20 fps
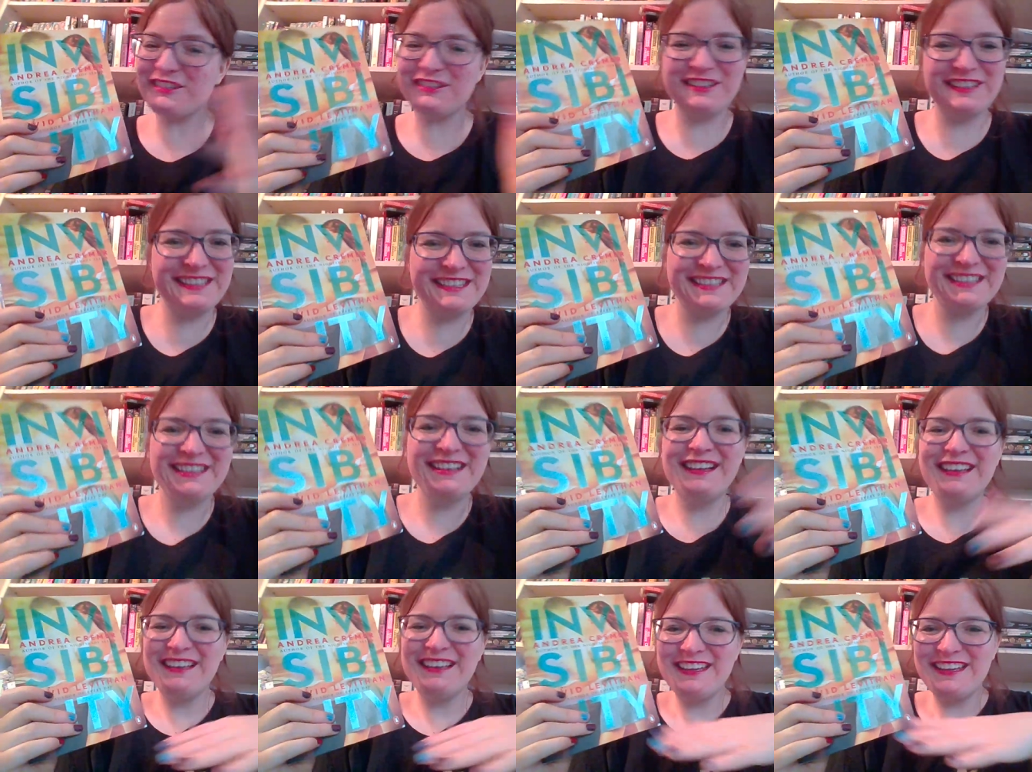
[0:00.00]
So it's
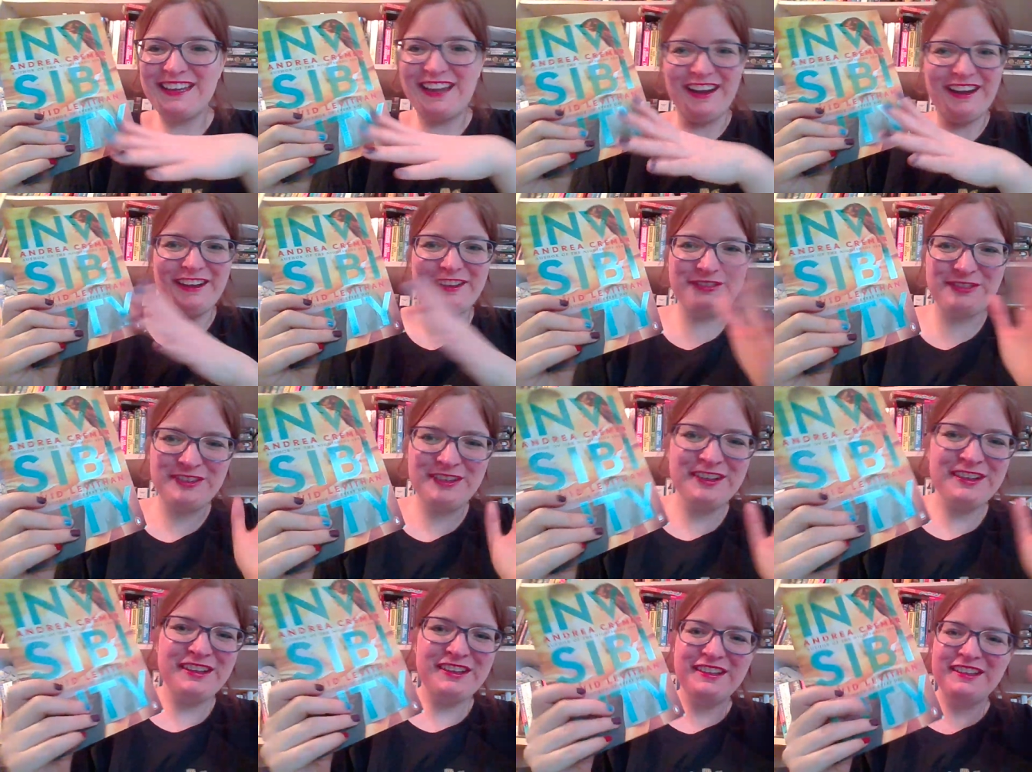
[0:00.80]
kind of,
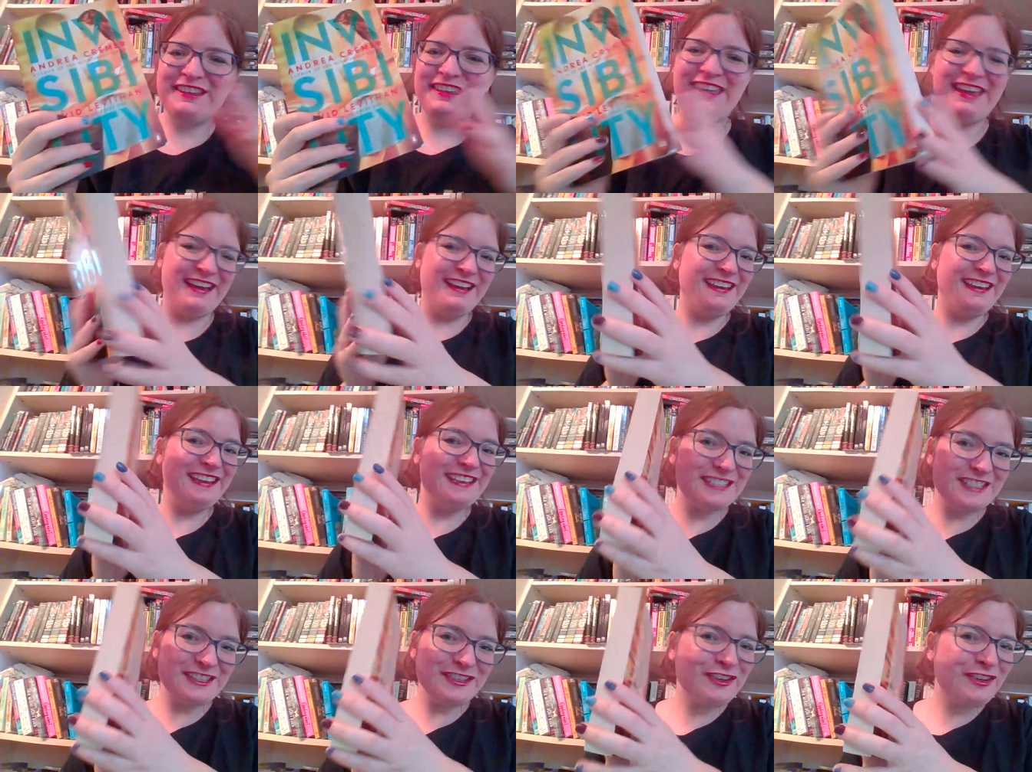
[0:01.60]
yeah,
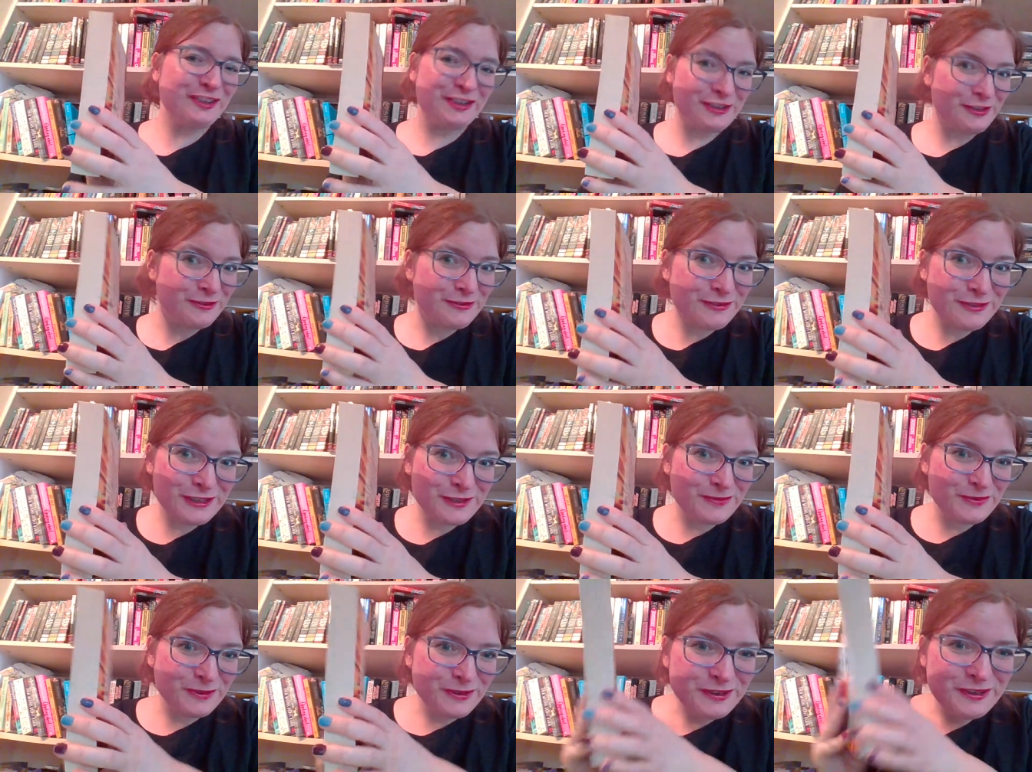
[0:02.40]
it's not a
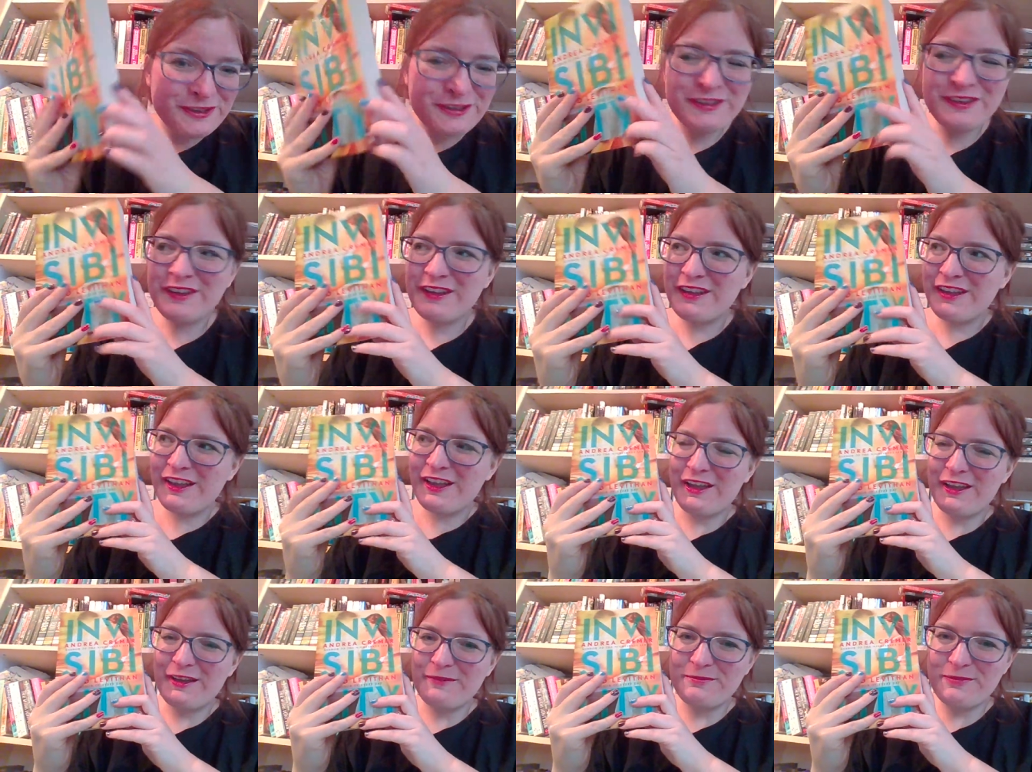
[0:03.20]
huge book,
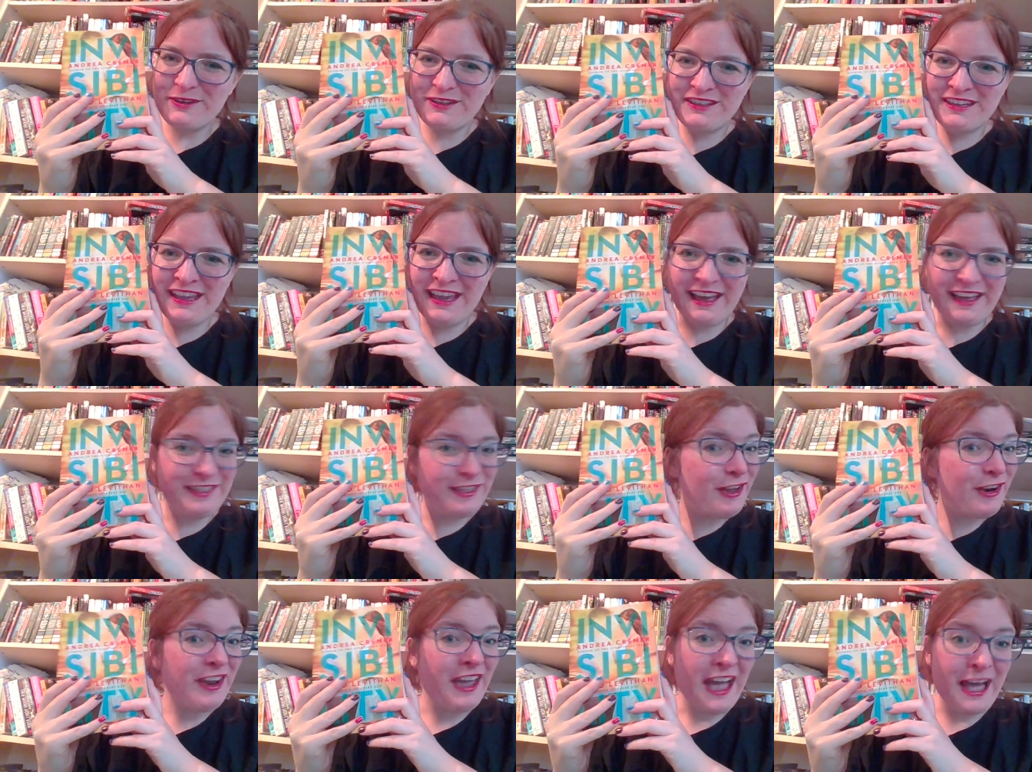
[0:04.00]
but yeah, a
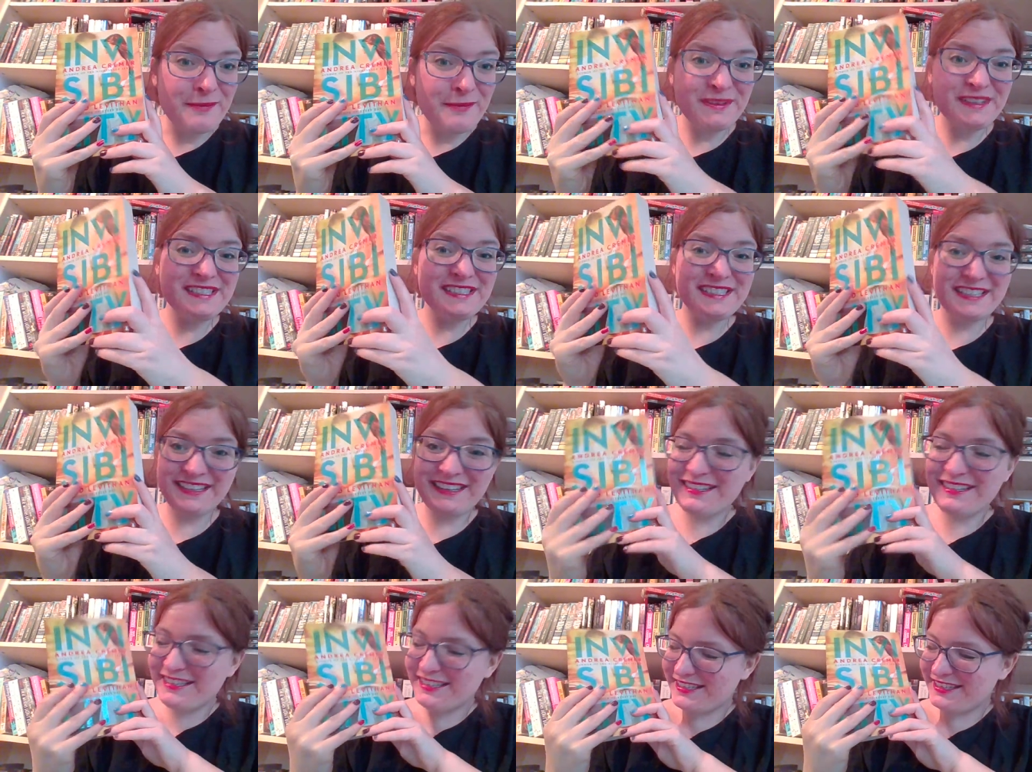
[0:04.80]
lot happens in
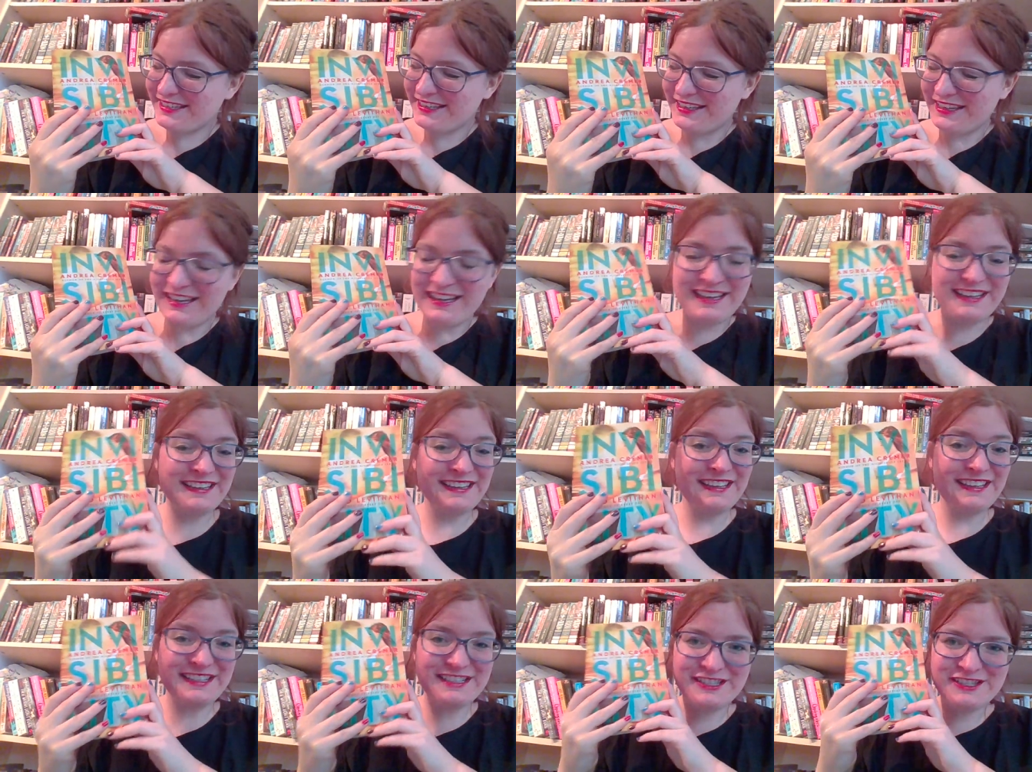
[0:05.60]
it,
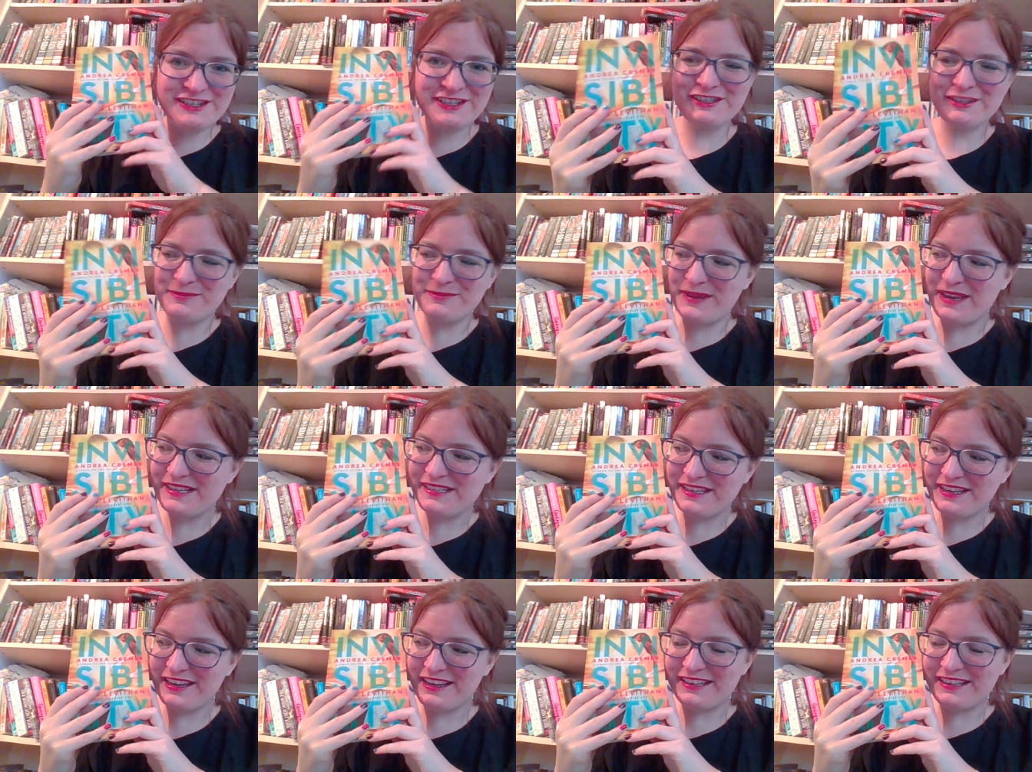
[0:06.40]
and it's just amazing.